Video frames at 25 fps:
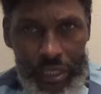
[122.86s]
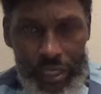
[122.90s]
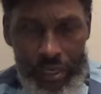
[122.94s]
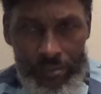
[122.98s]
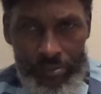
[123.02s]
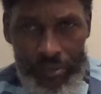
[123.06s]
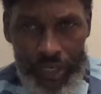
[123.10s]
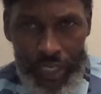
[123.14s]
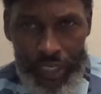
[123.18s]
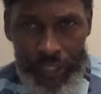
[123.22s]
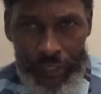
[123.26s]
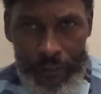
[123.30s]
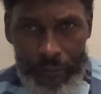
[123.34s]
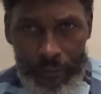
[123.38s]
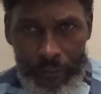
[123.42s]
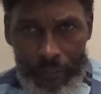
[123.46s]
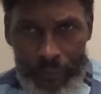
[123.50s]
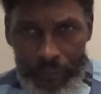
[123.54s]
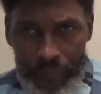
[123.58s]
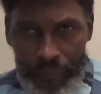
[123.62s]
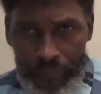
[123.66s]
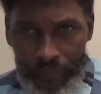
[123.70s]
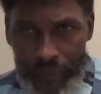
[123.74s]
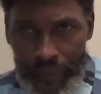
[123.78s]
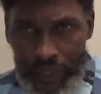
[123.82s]
come in
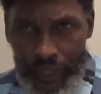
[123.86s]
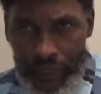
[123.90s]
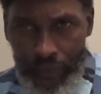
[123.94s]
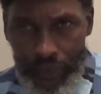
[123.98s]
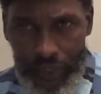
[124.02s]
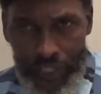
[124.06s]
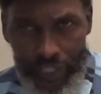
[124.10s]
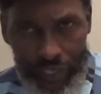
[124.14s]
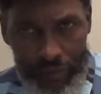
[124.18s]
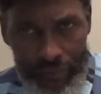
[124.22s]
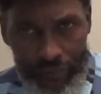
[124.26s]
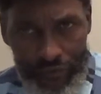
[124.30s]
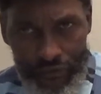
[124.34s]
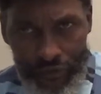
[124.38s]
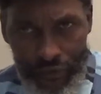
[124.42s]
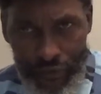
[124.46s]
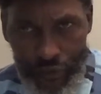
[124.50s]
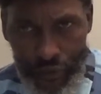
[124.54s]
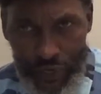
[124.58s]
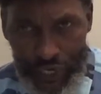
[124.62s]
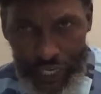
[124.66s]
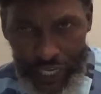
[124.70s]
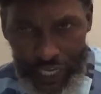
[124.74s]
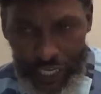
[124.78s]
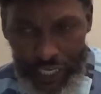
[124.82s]
with them
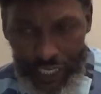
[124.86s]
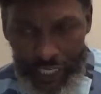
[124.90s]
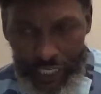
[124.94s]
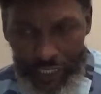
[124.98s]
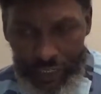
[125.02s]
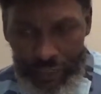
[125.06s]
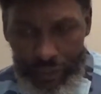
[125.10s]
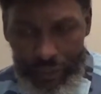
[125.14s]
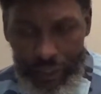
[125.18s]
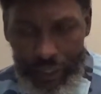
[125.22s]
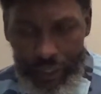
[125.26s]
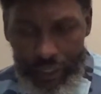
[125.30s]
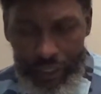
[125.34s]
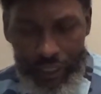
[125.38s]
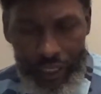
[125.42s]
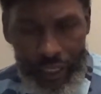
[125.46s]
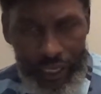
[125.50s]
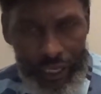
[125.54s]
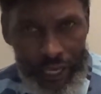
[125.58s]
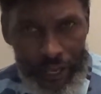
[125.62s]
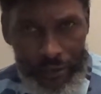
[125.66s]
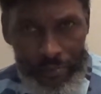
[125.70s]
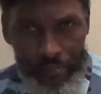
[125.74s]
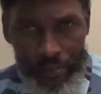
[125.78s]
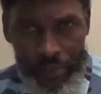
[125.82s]
four heads, the
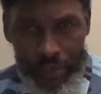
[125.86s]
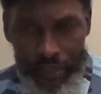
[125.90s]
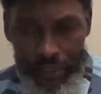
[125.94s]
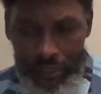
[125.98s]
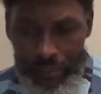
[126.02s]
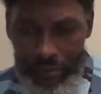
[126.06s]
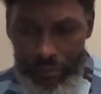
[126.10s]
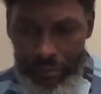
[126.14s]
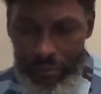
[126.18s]
leopard.